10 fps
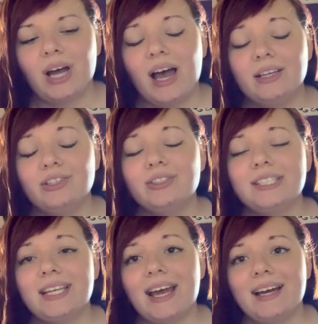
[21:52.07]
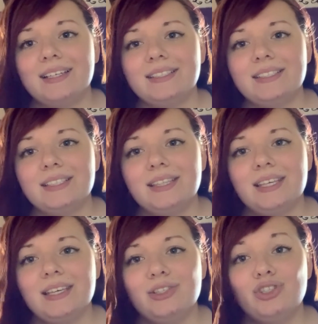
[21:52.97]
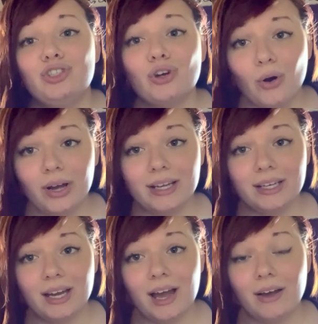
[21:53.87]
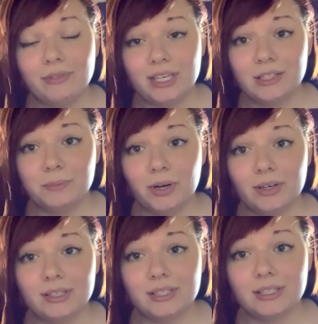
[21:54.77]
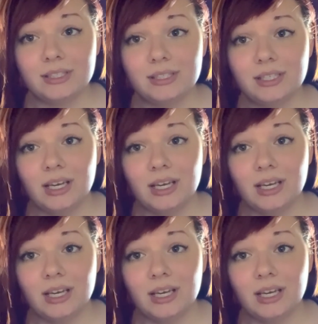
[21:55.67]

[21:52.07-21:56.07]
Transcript: understand the joy of these books.